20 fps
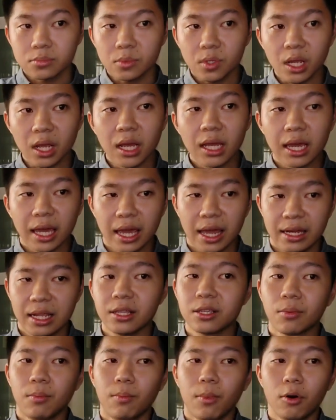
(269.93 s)
Okay, I think
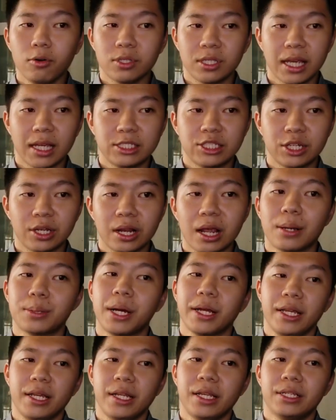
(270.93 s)
the most that she
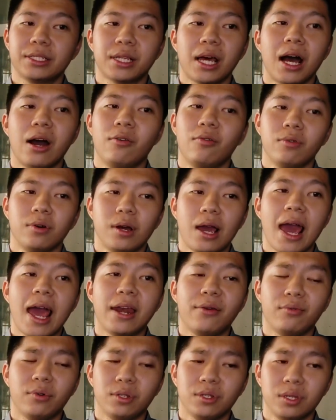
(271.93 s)
clarified it is our
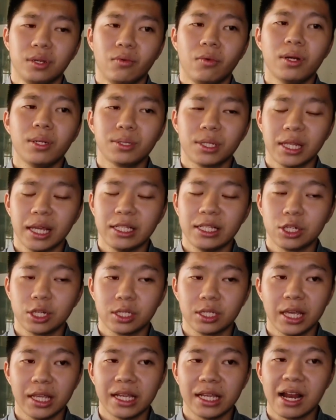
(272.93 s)
annual. One of the things she
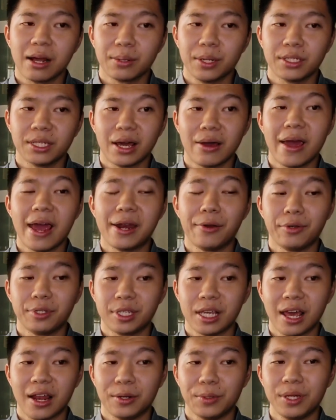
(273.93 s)
did clarify is our annual
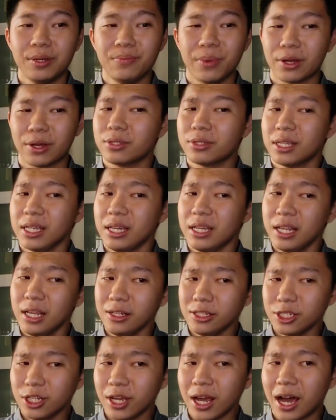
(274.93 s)
salary because
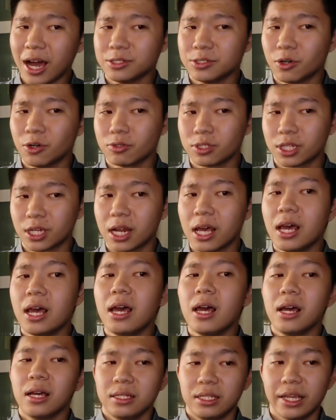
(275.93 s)
initially I wrote
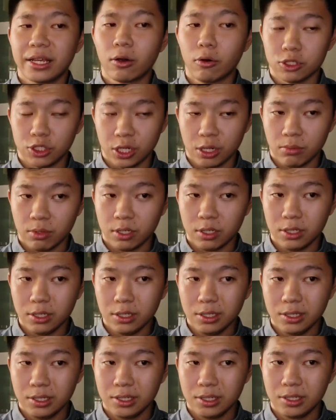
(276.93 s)
negotiable.
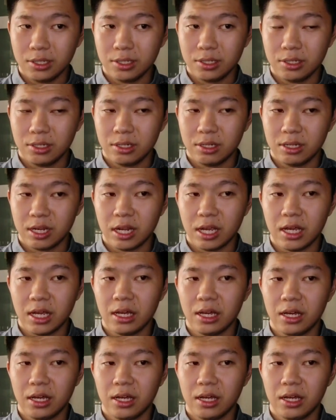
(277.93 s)
Uh,